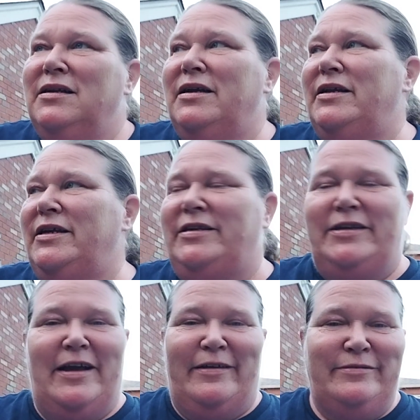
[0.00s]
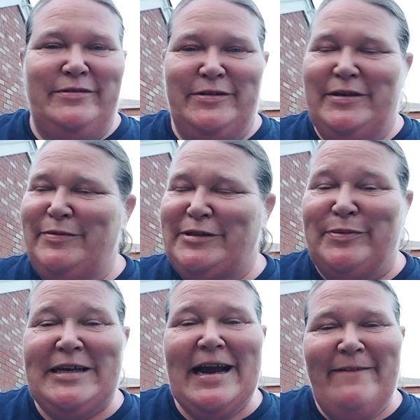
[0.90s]
I need, give me
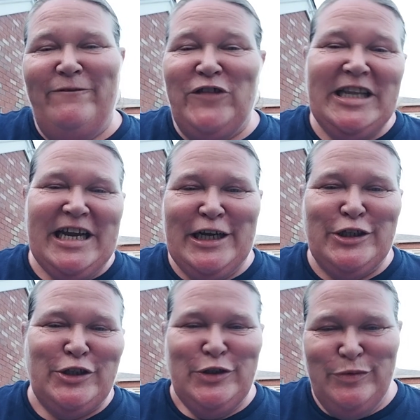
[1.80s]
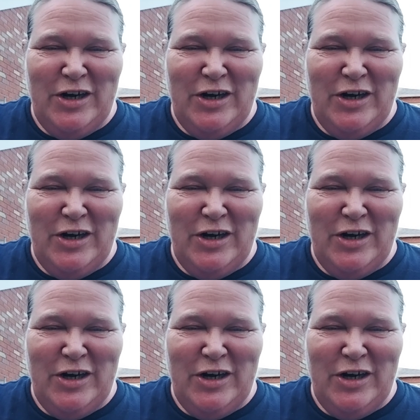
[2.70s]
some game flings.